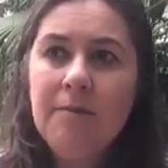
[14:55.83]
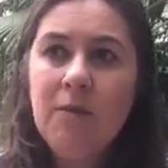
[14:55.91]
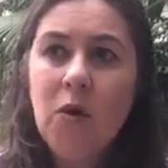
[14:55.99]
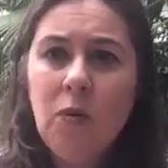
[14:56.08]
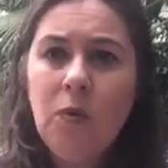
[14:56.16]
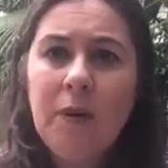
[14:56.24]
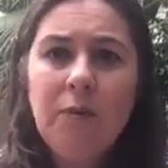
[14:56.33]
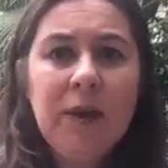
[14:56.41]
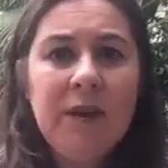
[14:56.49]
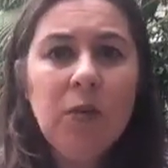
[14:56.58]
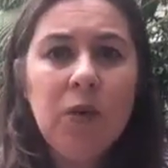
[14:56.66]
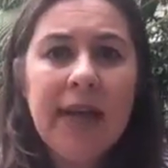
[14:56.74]
or when
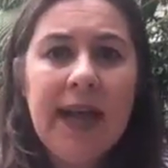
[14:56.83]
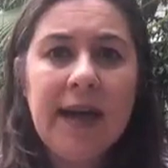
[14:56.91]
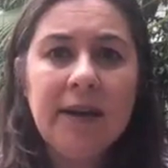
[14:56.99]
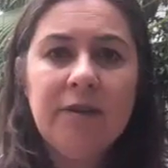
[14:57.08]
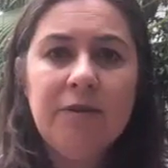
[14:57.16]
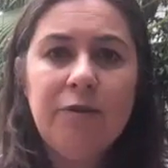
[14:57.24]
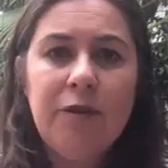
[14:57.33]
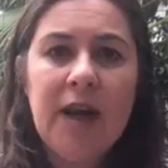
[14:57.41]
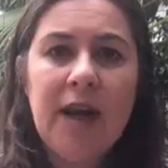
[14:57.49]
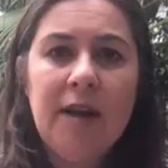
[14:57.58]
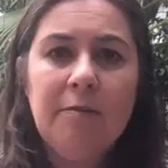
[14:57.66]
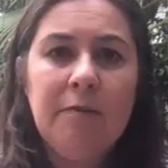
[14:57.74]
we walk out of
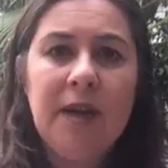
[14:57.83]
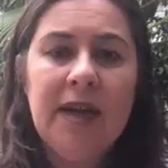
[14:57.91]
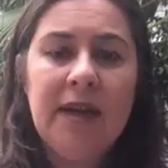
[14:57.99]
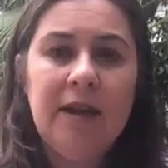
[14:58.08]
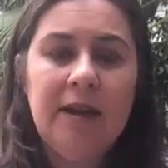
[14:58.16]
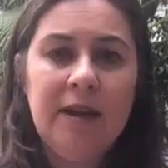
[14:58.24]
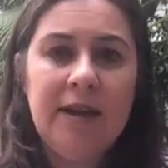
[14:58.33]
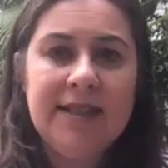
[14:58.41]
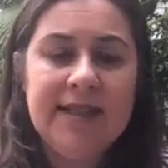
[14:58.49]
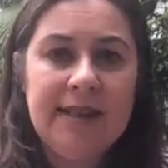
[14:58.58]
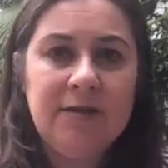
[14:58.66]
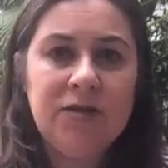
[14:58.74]
a
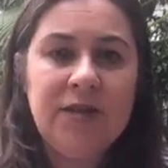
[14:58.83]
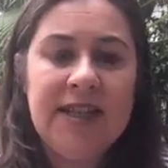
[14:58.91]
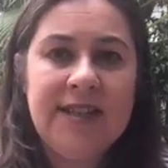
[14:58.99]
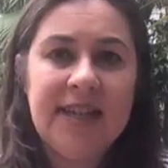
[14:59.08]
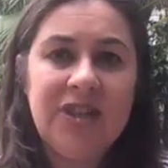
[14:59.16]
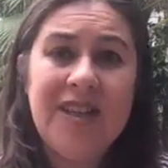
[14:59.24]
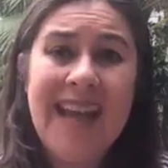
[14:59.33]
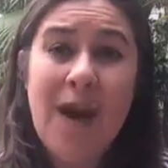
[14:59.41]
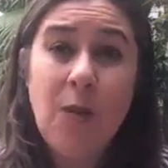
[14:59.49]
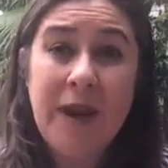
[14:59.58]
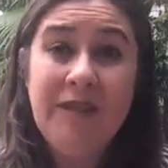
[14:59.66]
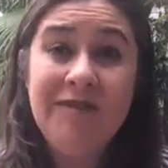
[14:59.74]
sales transaction,
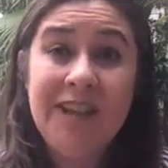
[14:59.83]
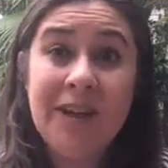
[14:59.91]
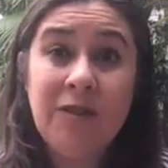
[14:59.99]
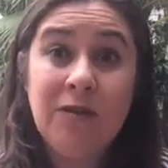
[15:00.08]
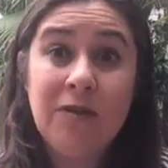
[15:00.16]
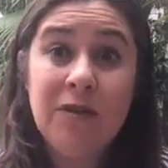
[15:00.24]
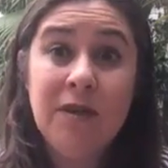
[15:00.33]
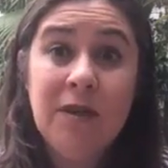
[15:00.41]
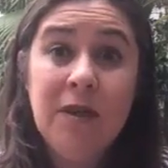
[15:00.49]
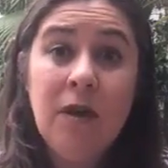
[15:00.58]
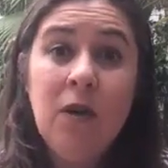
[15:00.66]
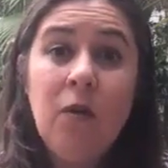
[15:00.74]
how we feel.
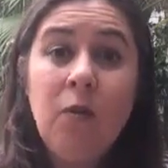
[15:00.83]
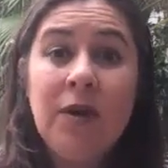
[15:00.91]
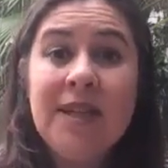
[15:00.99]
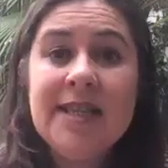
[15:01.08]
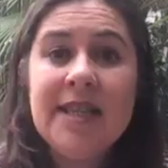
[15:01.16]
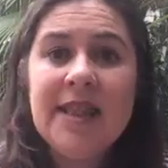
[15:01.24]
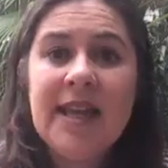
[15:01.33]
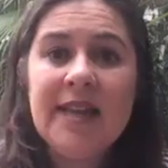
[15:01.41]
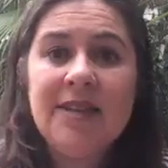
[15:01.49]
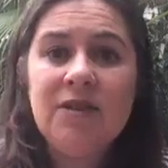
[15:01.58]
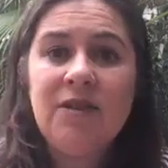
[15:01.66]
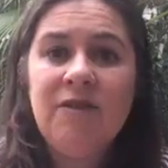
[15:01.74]
What is it
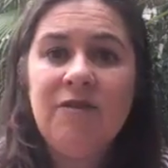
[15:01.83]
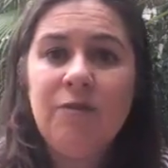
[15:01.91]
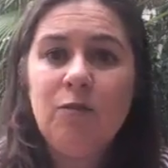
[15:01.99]
that sort of